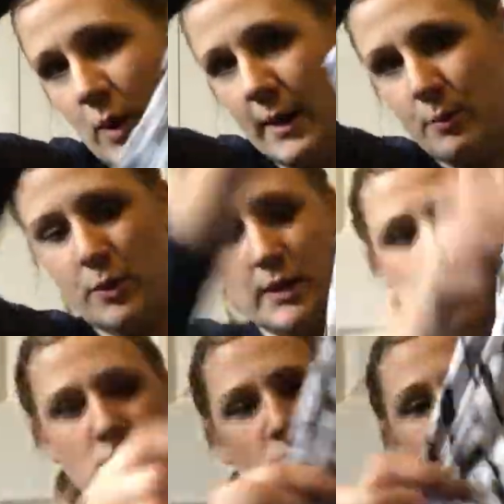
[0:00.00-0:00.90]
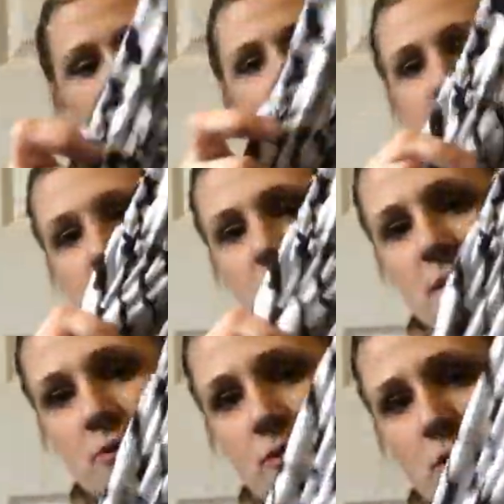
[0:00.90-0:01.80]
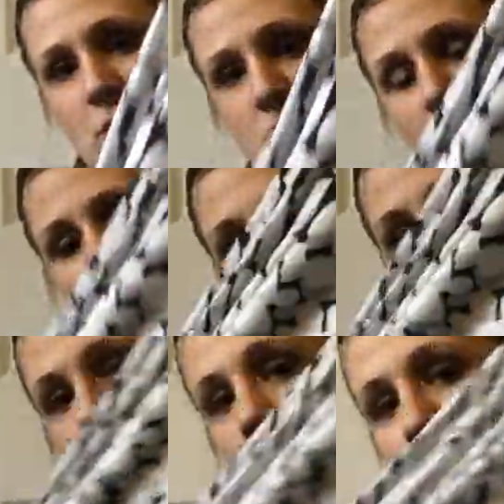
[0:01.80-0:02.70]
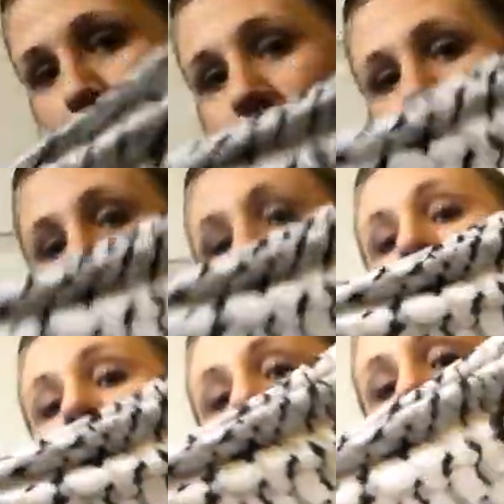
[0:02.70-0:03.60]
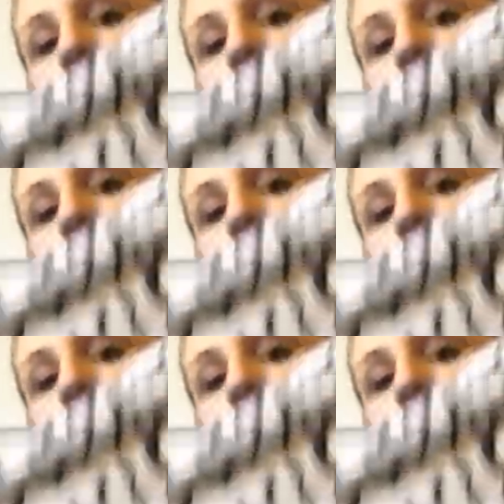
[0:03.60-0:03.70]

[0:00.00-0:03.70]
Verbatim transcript: white print dress with this ruched tie waist.